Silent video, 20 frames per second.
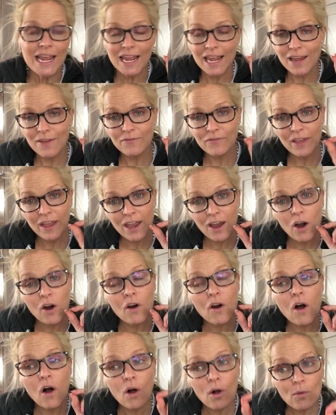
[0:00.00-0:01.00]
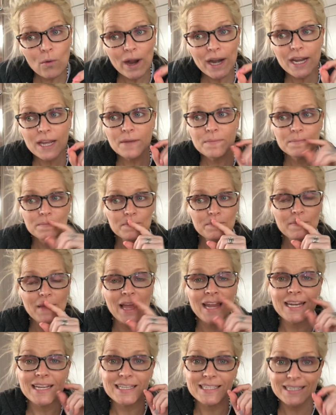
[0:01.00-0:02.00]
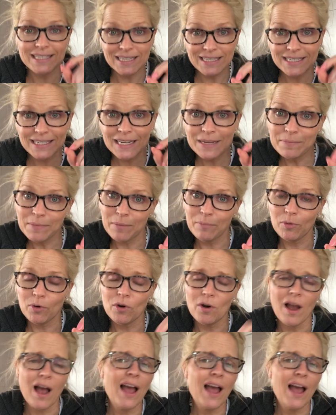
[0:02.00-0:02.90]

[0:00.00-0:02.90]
If they are already an existing member,